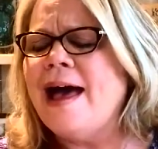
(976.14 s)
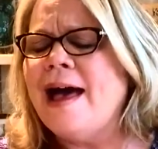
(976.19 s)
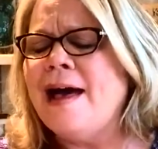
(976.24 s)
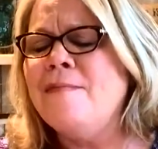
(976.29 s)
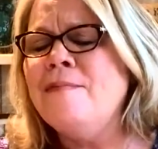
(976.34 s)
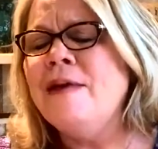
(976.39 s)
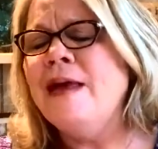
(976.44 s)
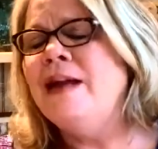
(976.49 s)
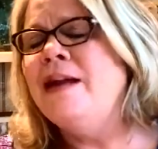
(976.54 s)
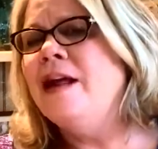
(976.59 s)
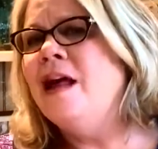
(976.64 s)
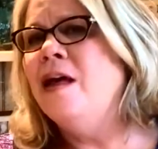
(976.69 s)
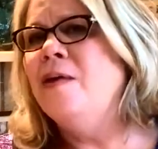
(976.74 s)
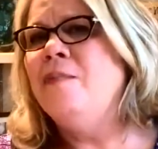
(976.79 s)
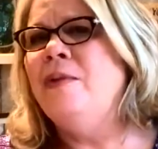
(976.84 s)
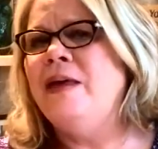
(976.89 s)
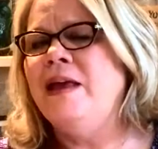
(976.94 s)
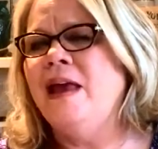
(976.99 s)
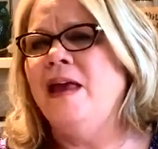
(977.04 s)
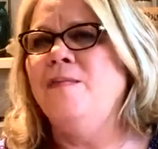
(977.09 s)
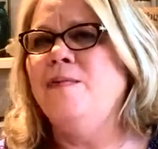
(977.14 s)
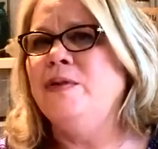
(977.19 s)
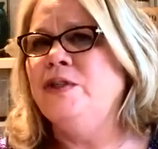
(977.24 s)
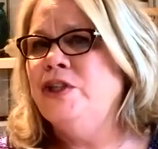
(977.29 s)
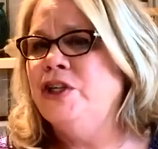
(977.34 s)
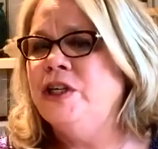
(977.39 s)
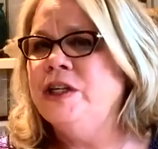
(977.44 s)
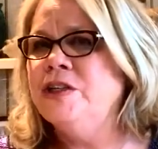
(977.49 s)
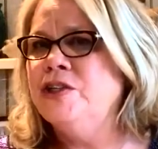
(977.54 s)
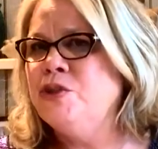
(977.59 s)
I may not be able
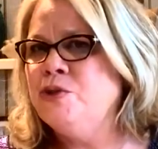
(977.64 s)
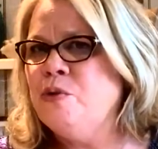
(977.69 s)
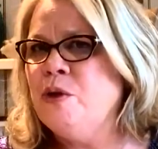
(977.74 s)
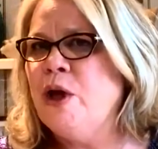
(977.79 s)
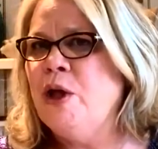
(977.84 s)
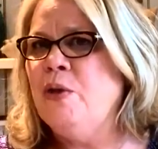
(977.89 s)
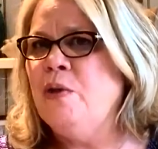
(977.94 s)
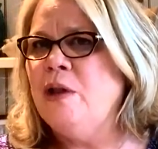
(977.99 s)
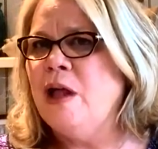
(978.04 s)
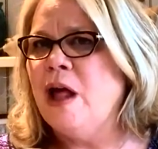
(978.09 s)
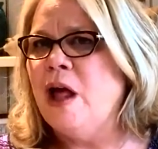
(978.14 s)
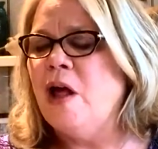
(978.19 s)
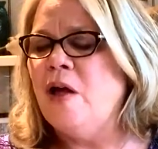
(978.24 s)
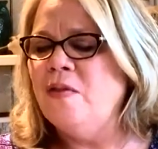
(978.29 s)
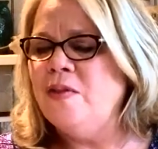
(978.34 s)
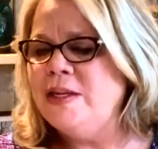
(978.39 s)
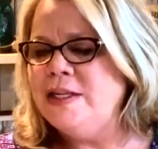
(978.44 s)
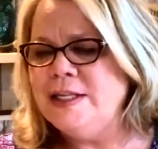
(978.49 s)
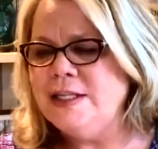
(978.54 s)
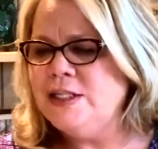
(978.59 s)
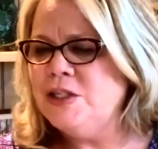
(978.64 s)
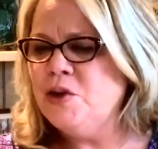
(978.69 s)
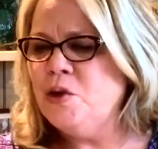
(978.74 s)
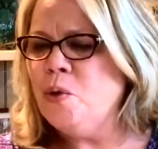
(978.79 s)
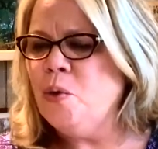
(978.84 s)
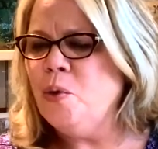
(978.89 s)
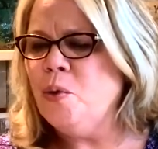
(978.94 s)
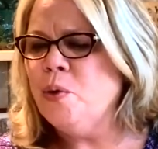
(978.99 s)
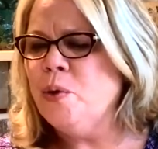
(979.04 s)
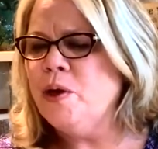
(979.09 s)
to control all the
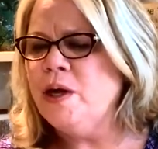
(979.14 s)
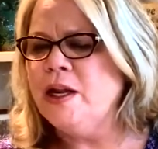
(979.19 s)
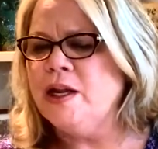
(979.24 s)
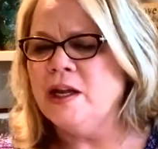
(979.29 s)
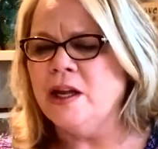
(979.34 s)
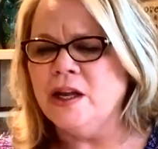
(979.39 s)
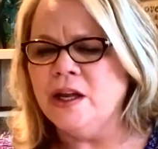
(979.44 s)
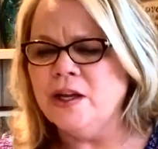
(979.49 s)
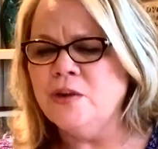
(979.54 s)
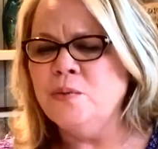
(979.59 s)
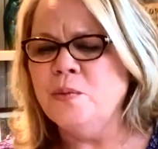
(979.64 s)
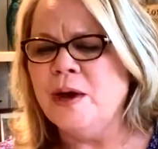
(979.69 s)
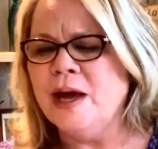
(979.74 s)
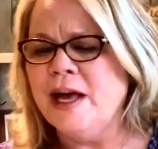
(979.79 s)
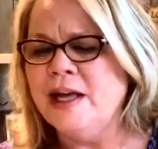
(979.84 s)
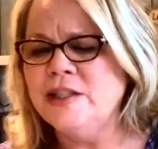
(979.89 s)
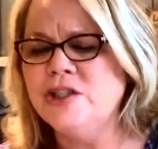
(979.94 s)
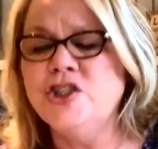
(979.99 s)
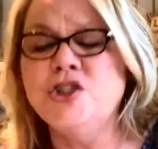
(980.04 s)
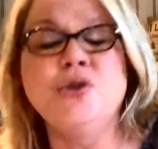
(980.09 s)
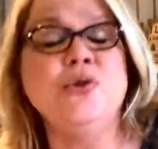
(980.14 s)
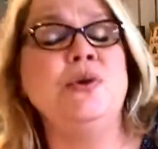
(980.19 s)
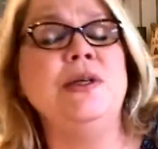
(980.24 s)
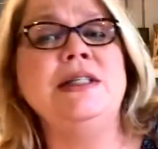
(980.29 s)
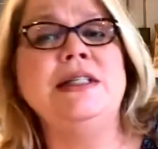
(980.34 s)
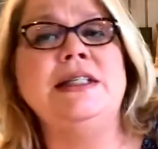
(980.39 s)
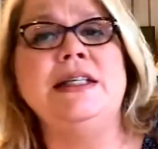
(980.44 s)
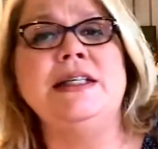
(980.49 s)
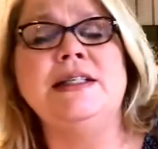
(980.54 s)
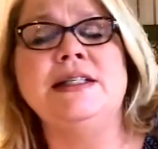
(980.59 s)
discord and unwise
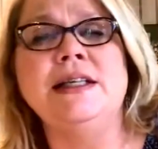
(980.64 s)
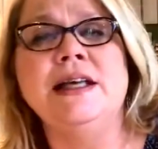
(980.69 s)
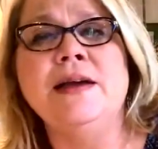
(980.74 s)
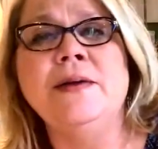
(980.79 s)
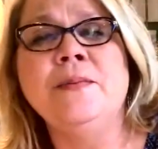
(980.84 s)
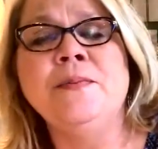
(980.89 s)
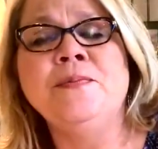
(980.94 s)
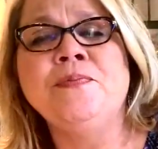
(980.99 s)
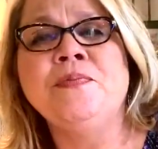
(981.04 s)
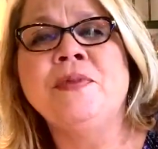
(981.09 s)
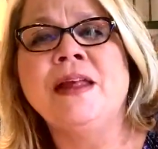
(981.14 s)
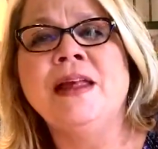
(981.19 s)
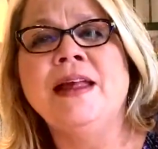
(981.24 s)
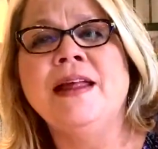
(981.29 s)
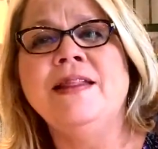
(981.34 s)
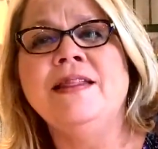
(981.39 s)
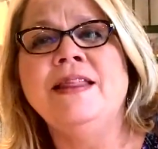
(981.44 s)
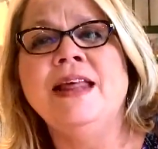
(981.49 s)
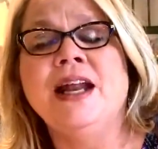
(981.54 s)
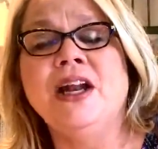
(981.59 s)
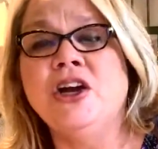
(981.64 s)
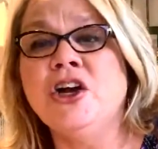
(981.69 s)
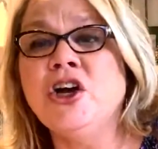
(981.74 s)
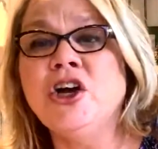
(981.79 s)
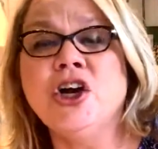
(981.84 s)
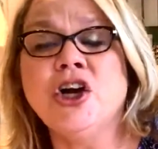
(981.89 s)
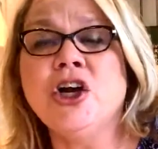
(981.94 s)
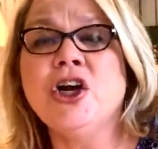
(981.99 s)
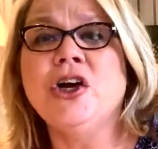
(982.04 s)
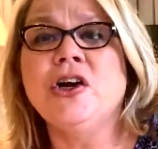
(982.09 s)
choices that
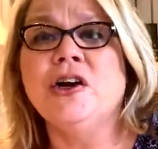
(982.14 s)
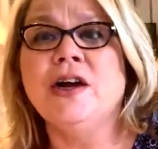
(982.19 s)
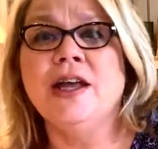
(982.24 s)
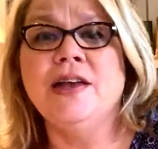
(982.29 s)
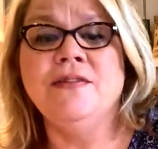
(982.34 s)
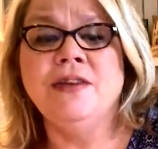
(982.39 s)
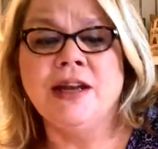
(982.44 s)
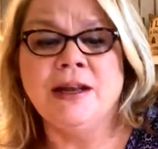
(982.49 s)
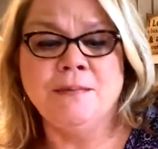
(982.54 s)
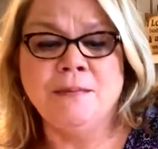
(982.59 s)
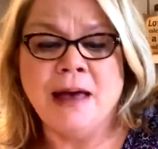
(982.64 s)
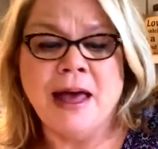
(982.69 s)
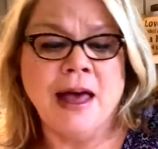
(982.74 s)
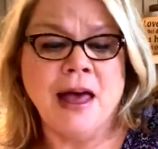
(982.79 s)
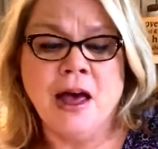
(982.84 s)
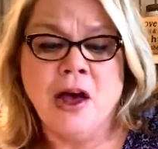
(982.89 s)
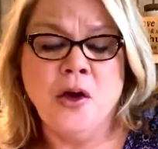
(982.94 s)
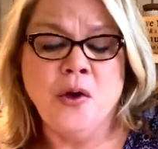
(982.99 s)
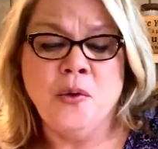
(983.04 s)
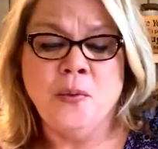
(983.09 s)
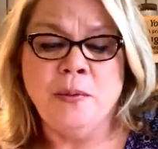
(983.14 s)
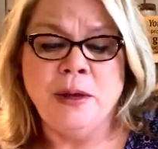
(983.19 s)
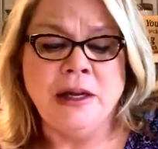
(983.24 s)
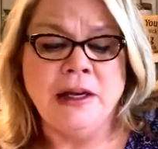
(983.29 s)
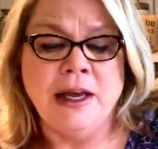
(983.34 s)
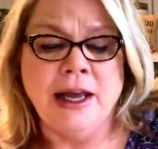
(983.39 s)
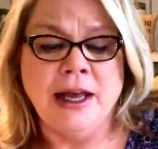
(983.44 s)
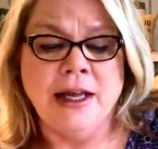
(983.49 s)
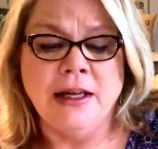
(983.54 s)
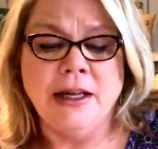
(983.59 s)
occur even in my home.
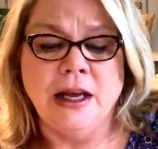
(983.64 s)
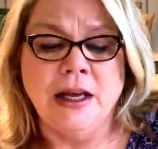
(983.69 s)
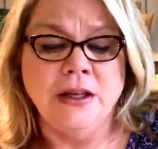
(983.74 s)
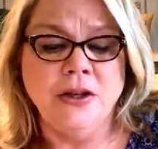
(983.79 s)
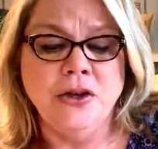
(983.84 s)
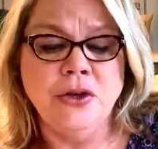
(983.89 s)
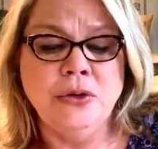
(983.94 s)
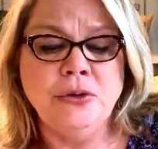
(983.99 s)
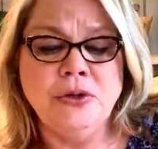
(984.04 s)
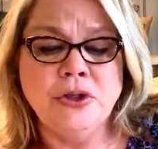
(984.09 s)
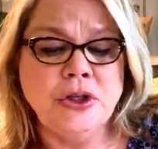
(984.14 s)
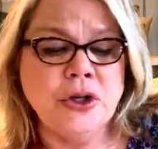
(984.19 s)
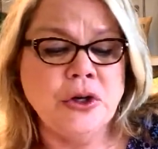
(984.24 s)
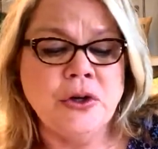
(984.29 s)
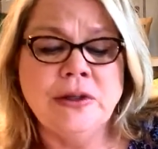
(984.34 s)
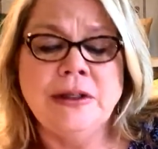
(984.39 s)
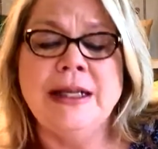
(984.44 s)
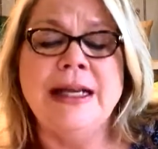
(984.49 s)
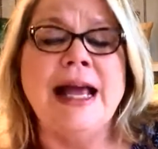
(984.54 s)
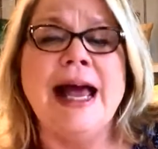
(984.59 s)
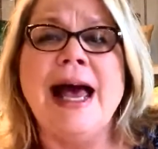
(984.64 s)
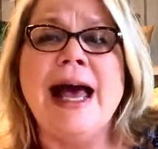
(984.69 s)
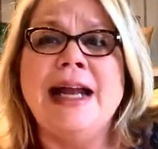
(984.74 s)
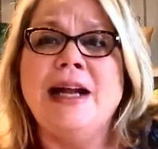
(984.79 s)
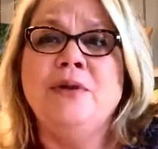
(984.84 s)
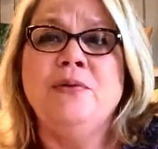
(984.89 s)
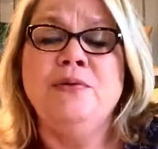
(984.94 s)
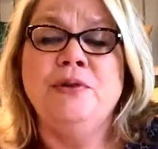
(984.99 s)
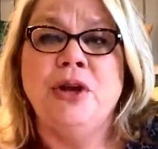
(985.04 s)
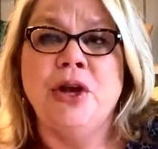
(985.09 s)
And you certainly, I
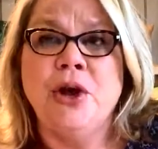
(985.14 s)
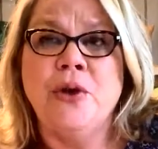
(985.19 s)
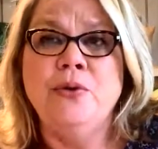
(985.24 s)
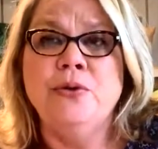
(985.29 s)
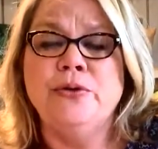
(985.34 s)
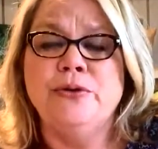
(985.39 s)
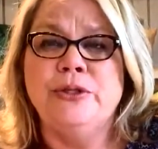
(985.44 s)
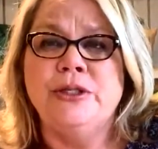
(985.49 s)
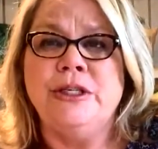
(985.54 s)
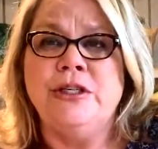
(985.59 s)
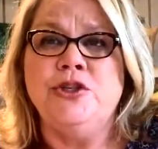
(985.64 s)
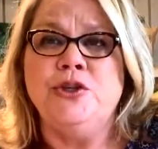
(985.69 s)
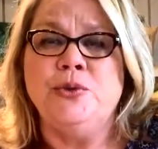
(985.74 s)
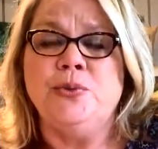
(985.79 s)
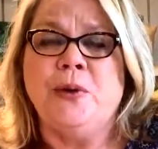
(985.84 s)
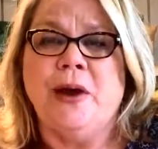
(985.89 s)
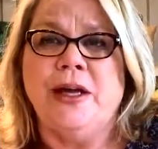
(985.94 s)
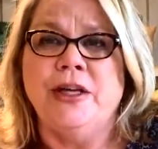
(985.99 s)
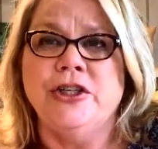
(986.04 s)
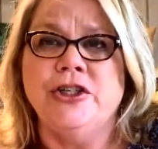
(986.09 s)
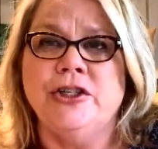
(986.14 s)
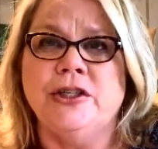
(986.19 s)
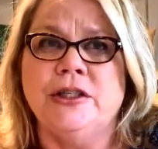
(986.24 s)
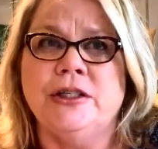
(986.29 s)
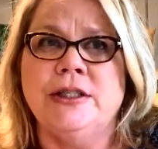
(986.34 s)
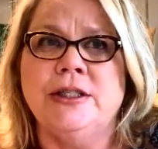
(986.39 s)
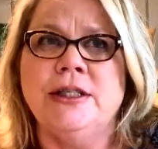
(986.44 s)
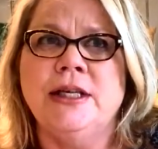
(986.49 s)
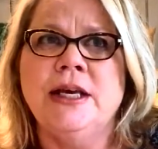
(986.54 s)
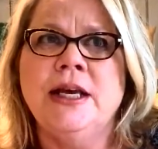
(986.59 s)
don't know your
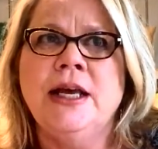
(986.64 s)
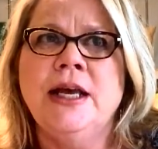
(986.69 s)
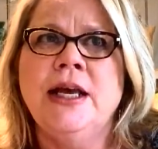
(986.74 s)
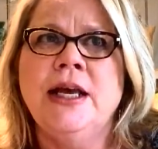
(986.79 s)
situations.